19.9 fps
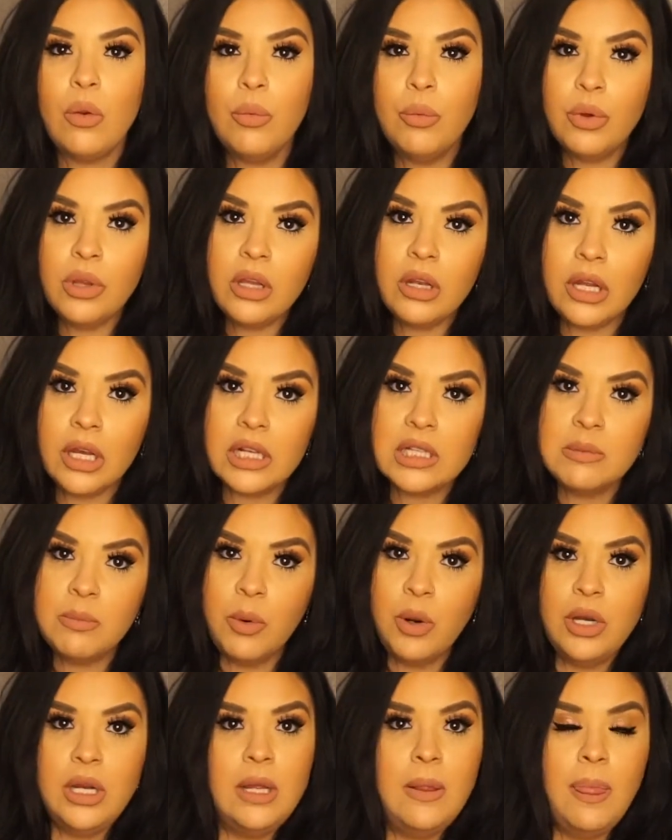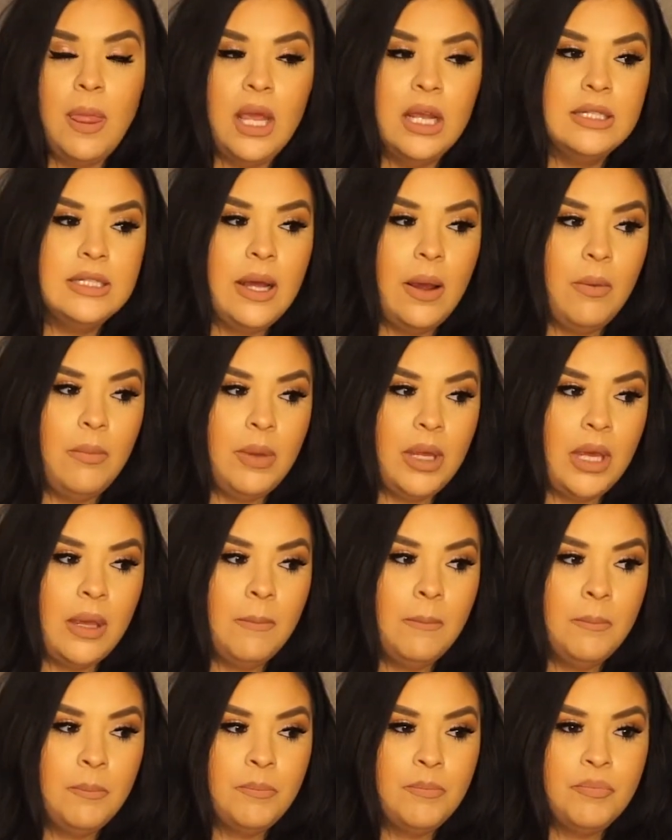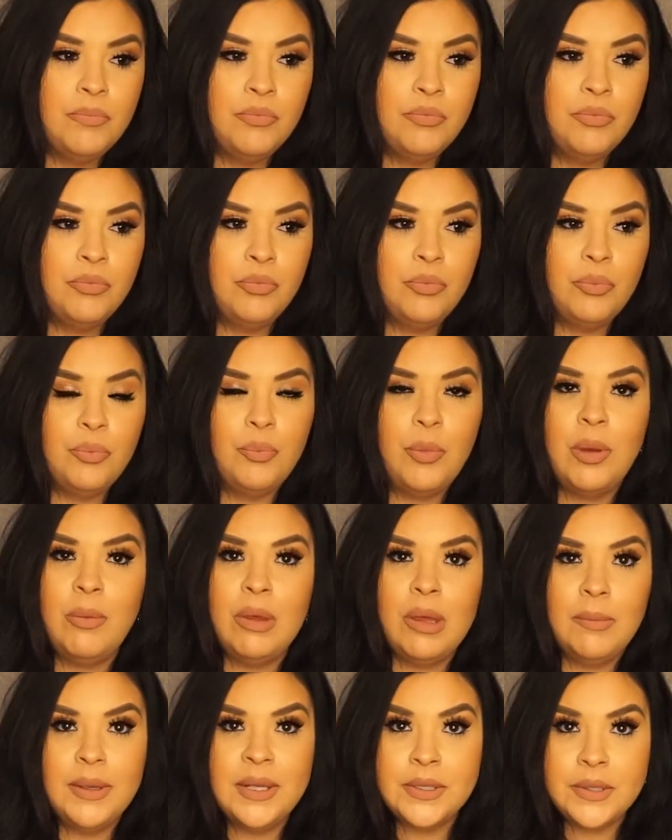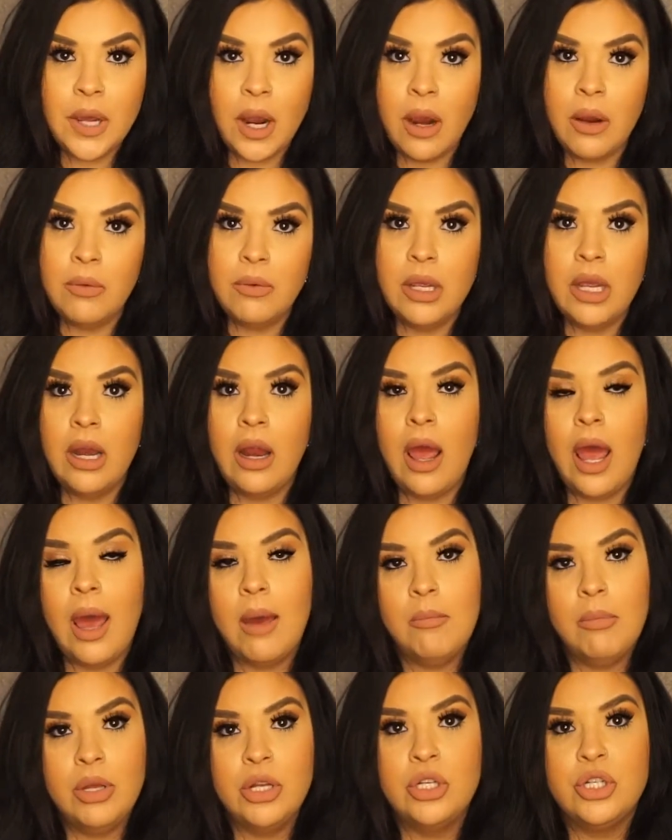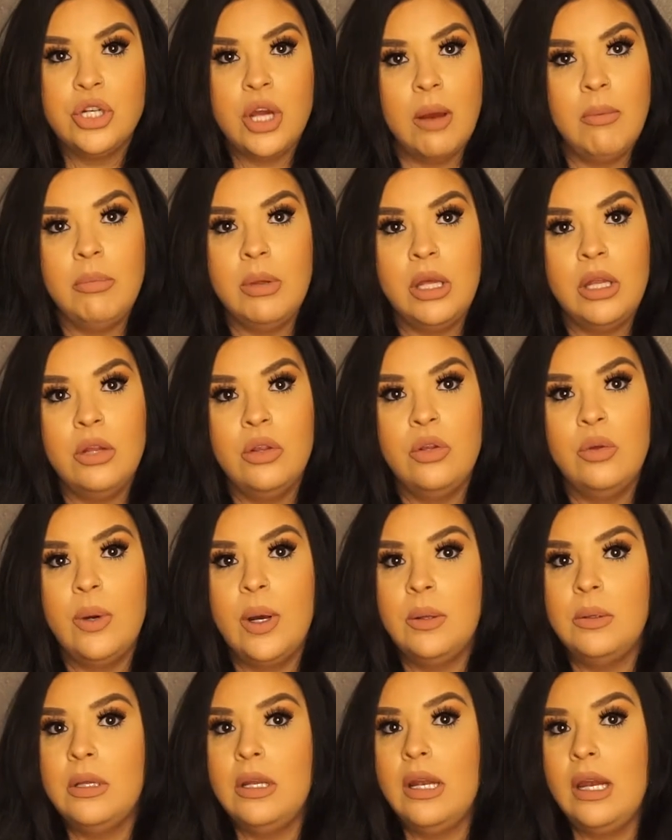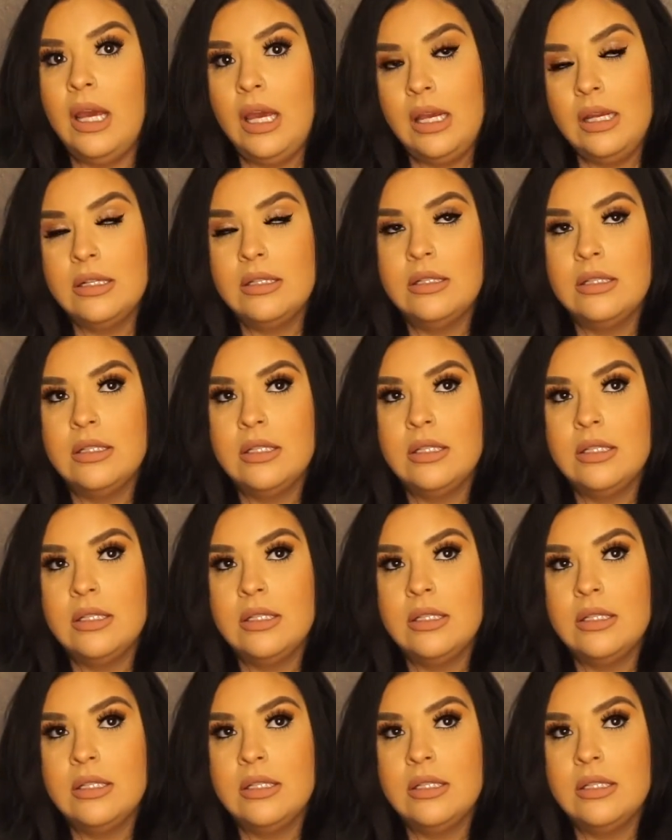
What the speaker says: Well, the next morning, they tell me my baby's heart rate had been dropping throughout the night.